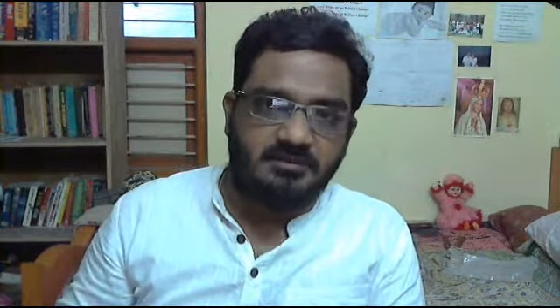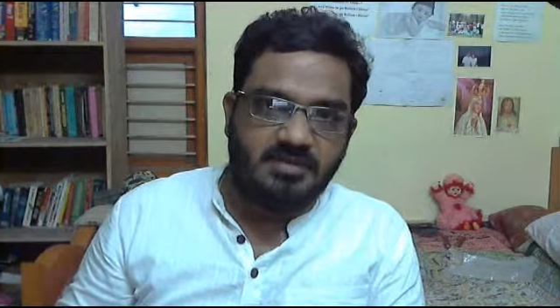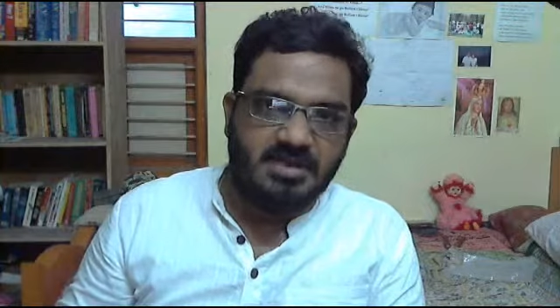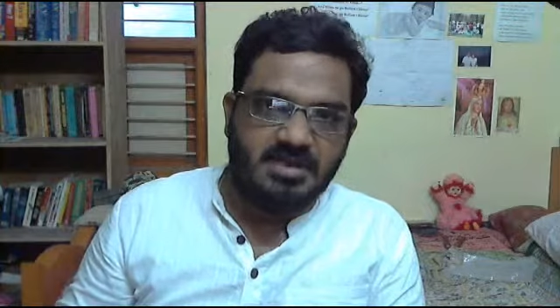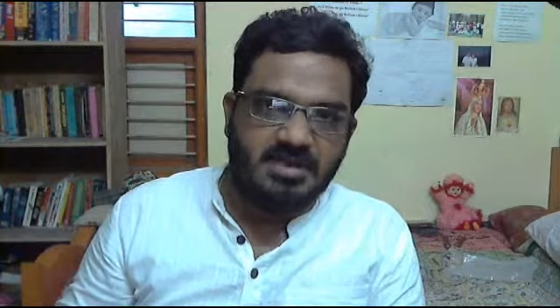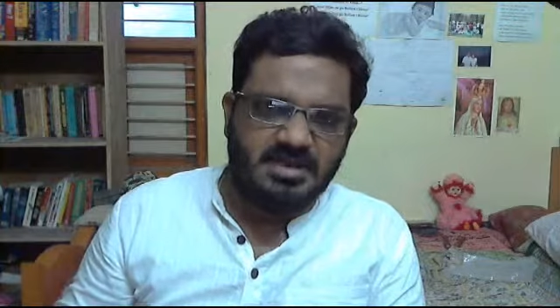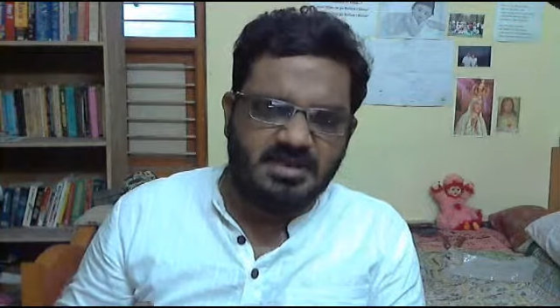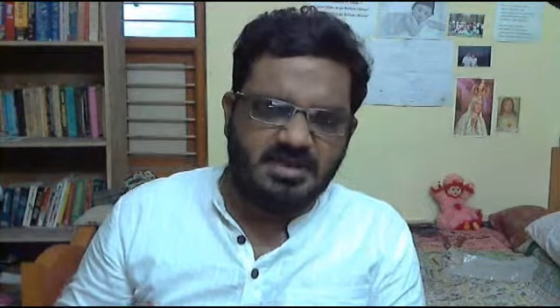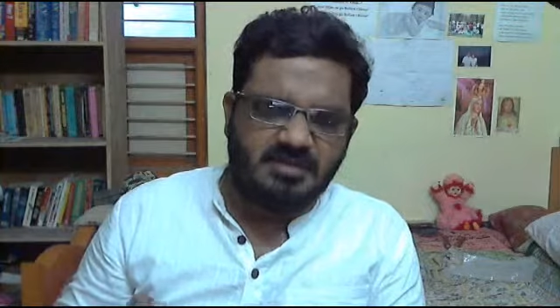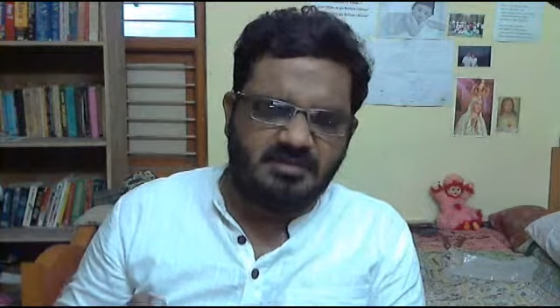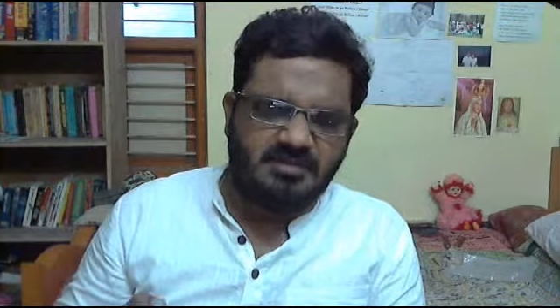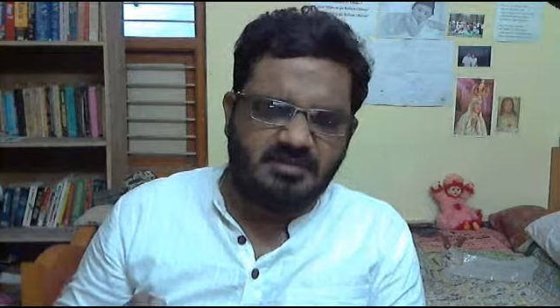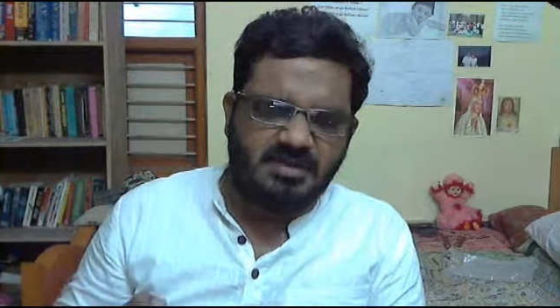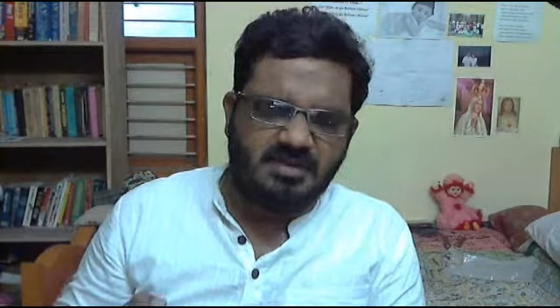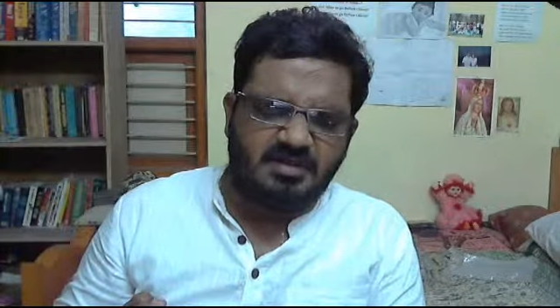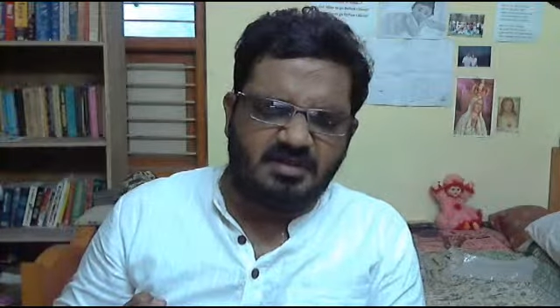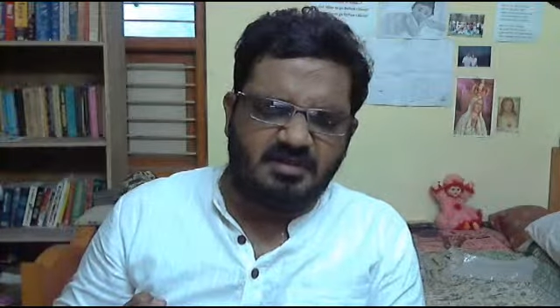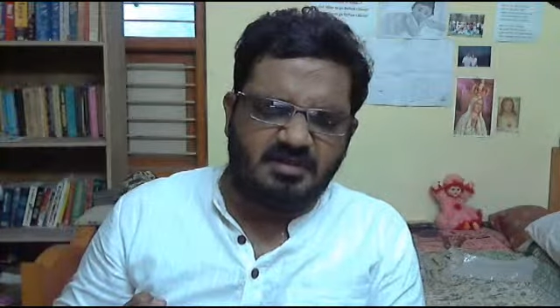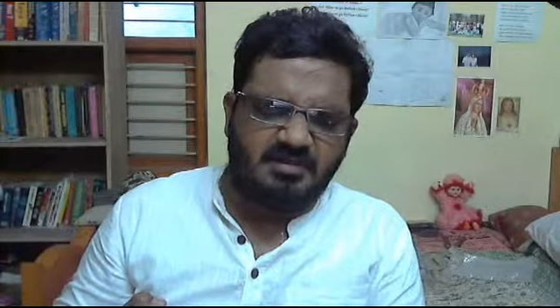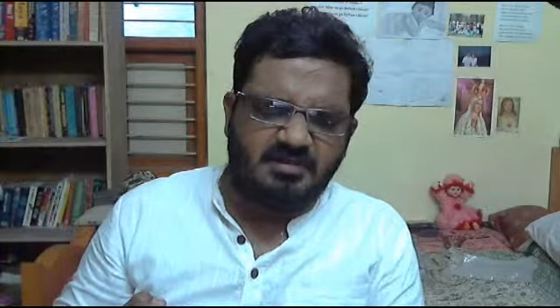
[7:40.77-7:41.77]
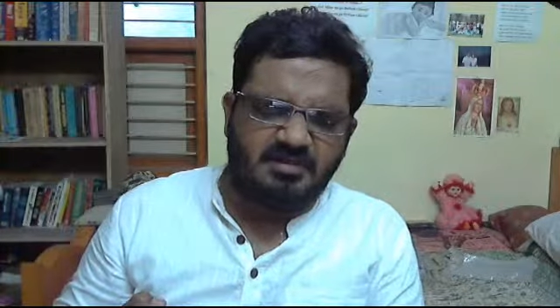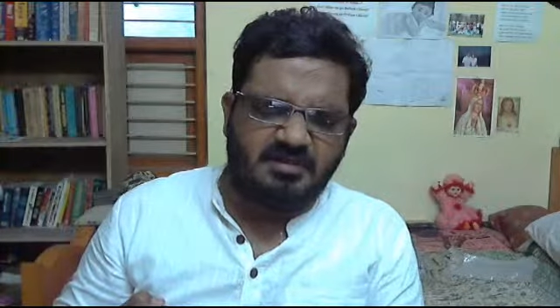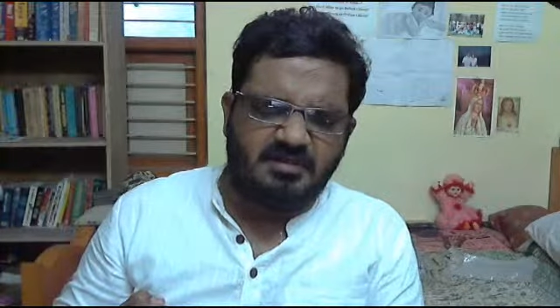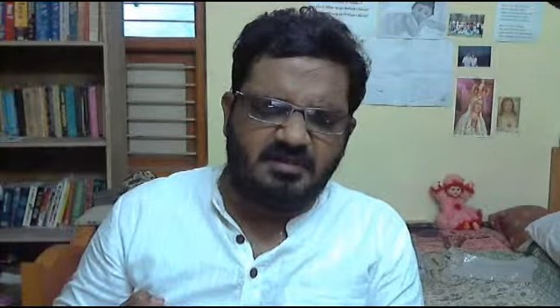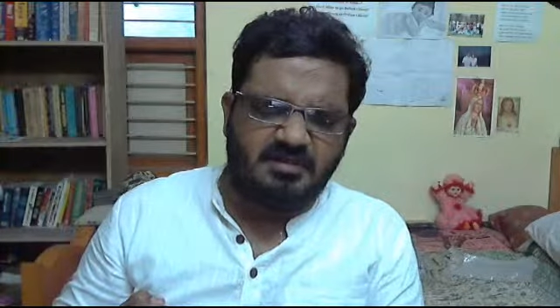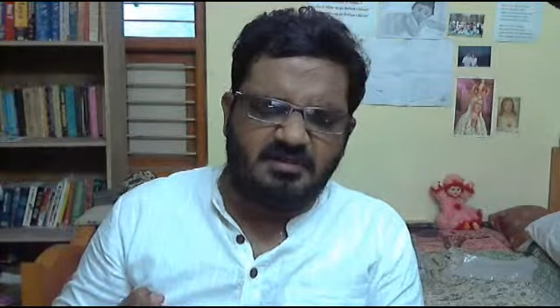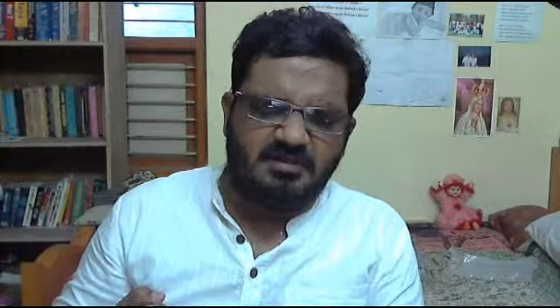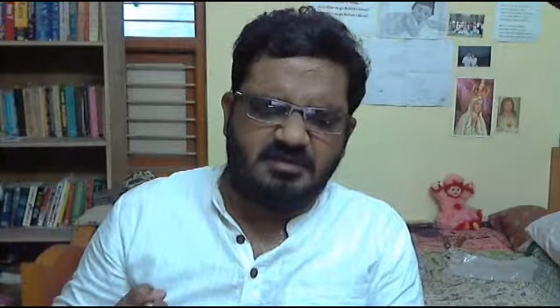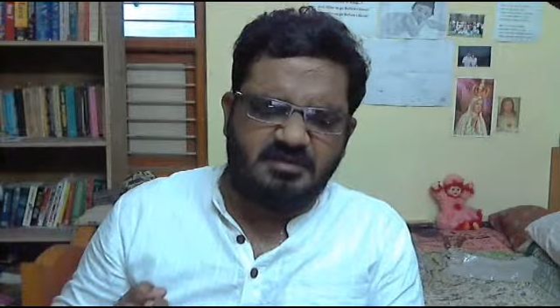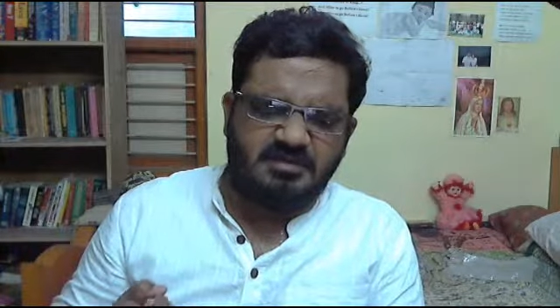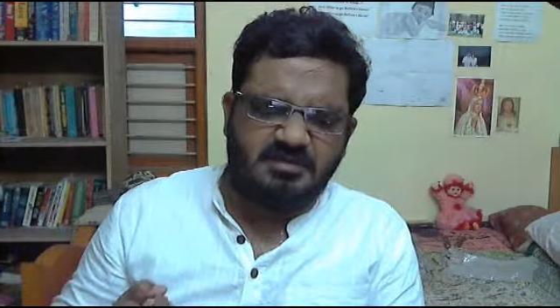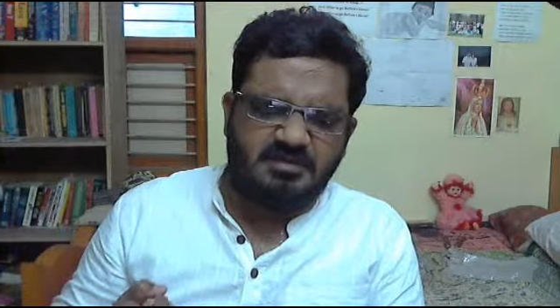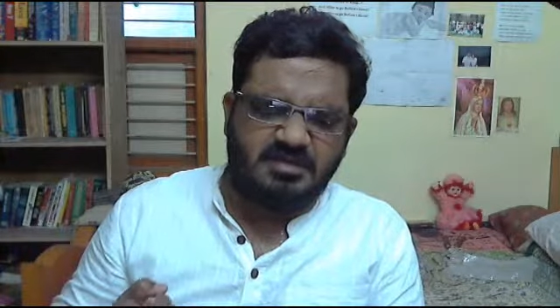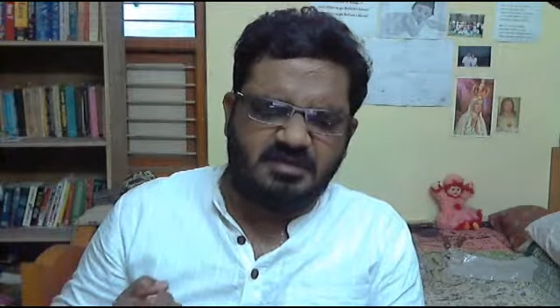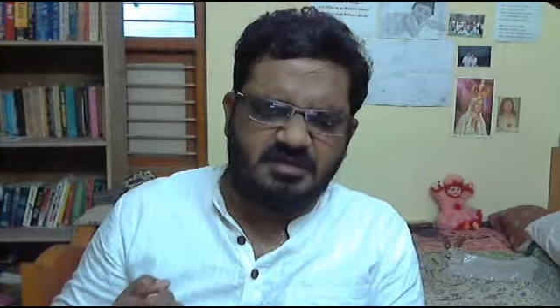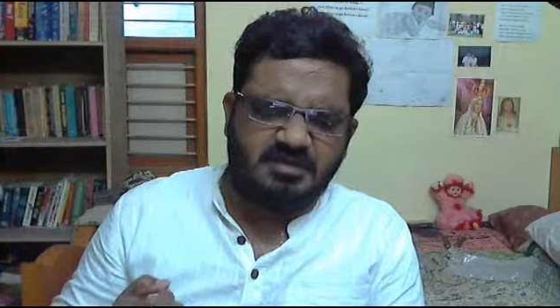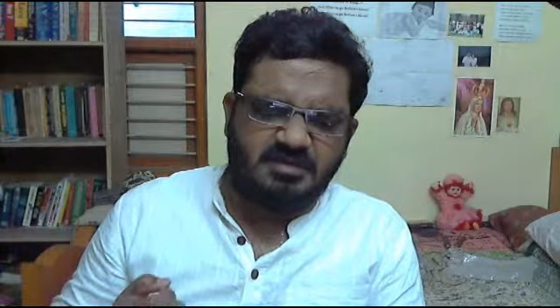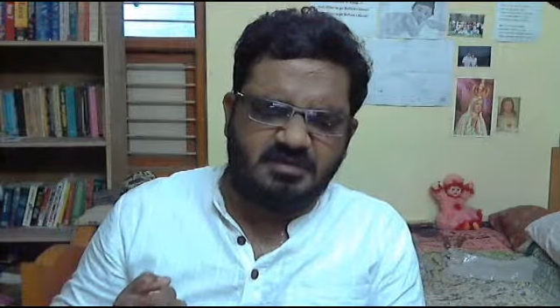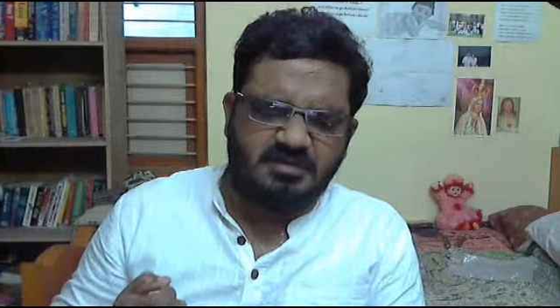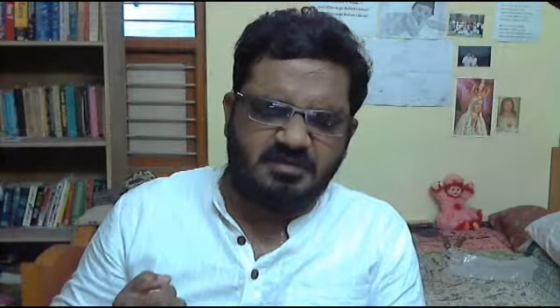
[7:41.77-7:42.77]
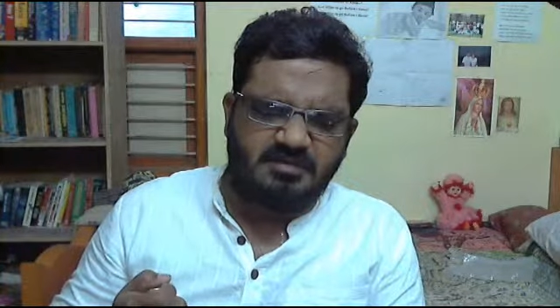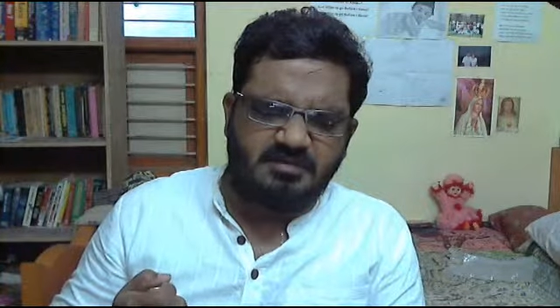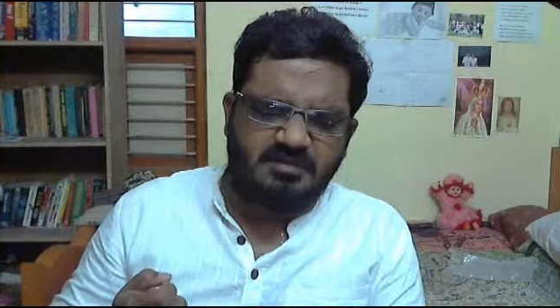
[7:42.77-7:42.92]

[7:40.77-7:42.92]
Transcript: we we uh, uh,